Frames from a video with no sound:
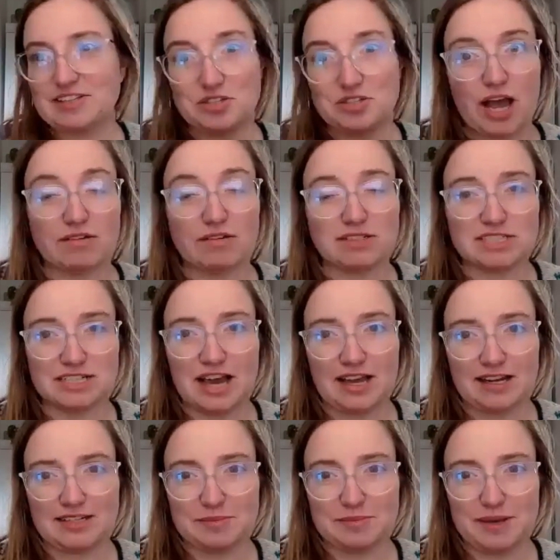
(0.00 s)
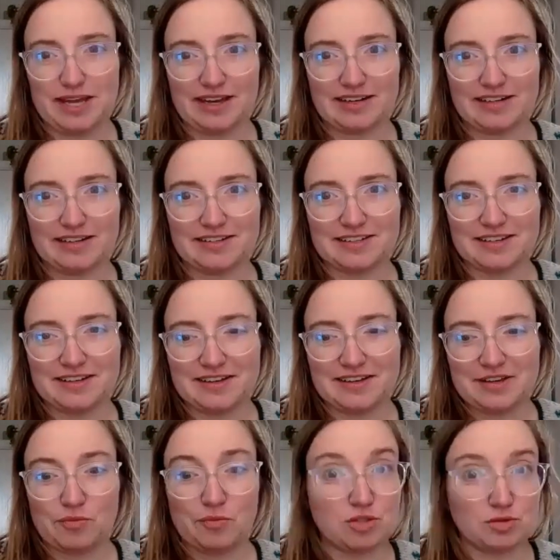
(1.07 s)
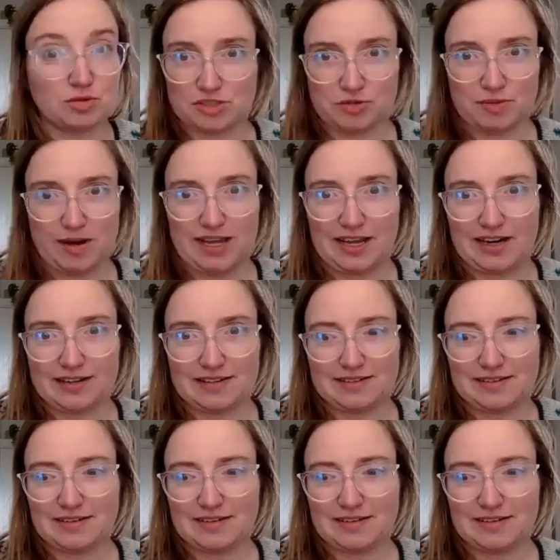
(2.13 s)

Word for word: and so I was in high demand, which was great.